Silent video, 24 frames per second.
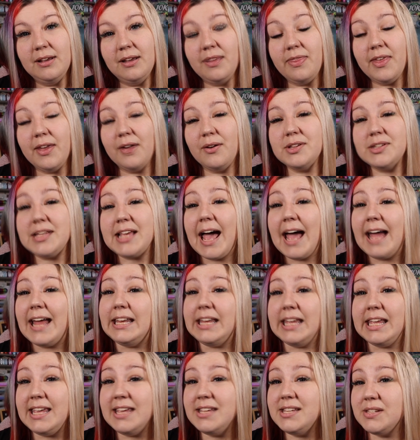There is
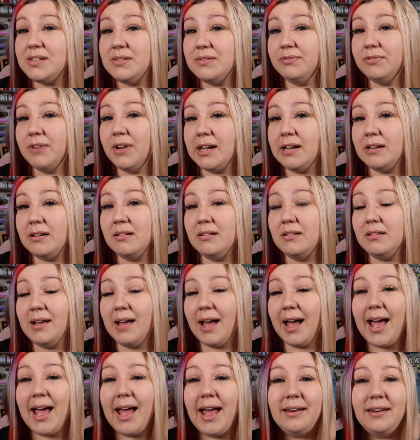adhesive vinyl
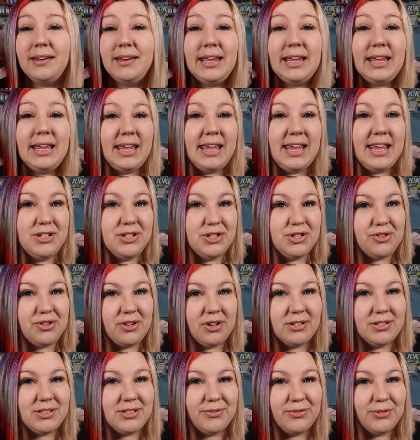and heat
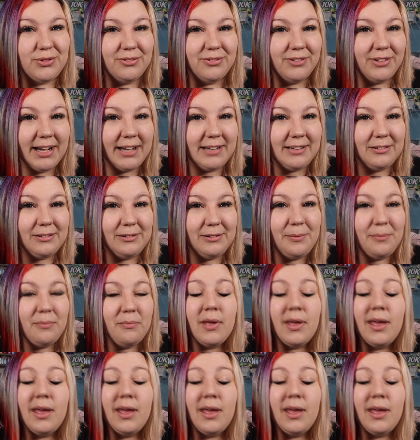transfer vinyl.